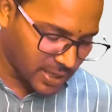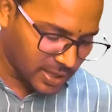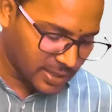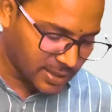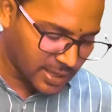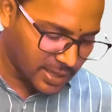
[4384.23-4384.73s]

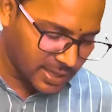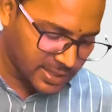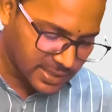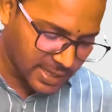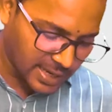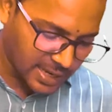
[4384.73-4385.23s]
that there
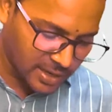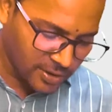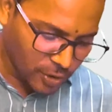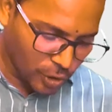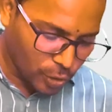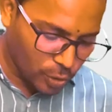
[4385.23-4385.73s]
is again
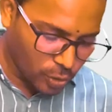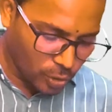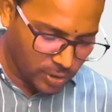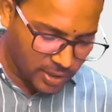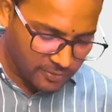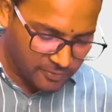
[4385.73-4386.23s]

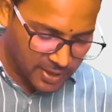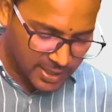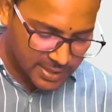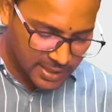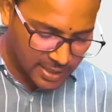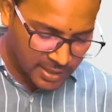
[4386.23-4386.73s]
no
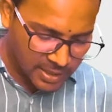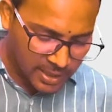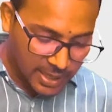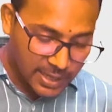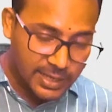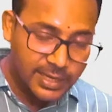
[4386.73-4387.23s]
difference in
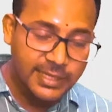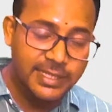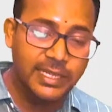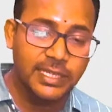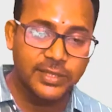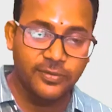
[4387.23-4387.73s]

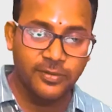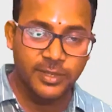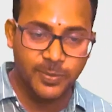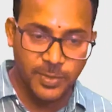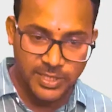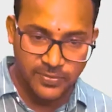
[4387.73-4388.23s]
disease
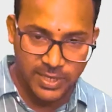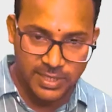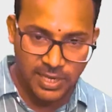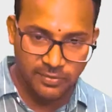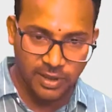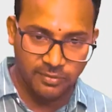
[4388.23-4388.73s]
specific
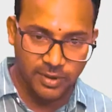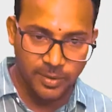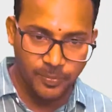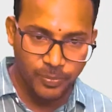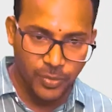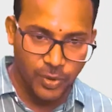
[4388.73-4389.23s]
survival.
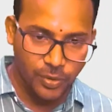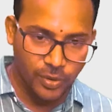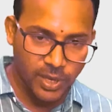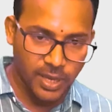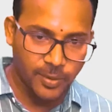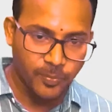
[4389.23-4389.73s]

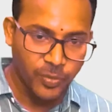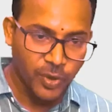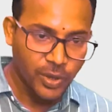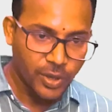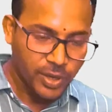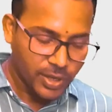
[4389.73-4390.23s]
Okay,
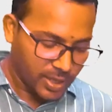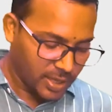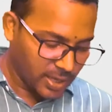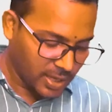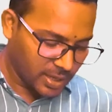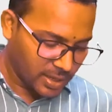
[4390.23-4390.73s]

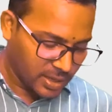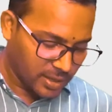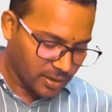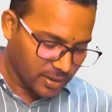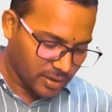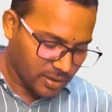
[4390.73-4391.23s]
here
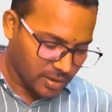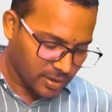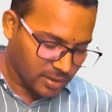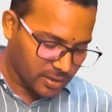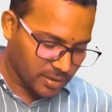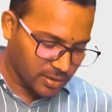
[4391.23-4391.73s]

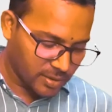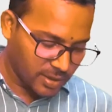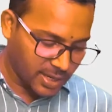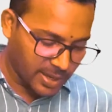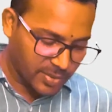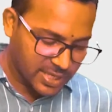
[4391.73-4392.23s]

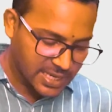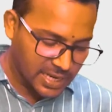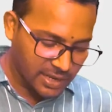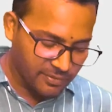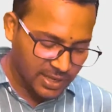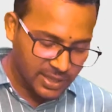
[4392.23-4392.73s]
in
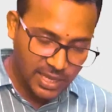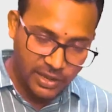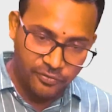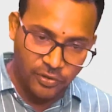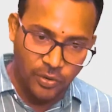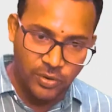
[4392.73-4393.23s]
MSLT1 they
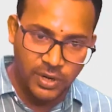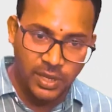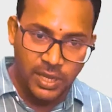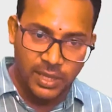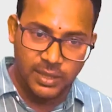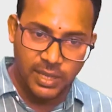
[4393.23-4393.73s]
have found
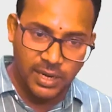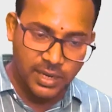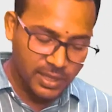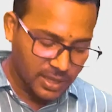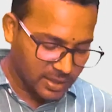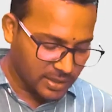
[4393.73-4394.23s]
that
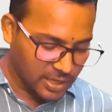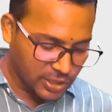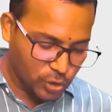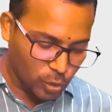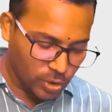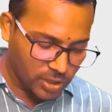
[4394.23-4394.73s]
there
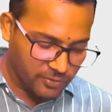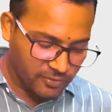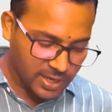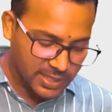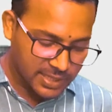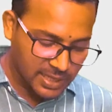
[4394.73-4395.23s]
is no
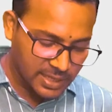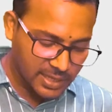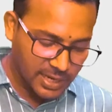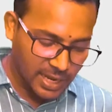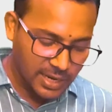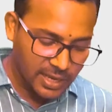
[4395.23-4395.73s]
difference in
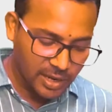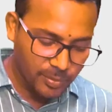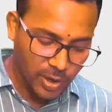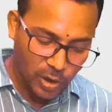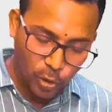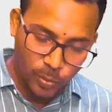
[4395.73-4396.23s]
10-year
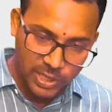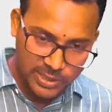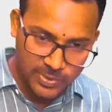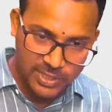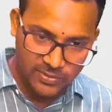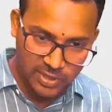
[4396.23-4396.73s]
melanoma
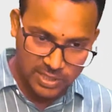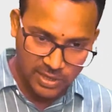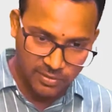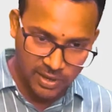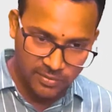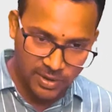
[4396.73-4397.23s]
specific
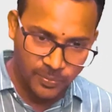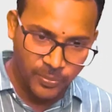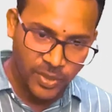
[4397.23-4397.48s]
survival.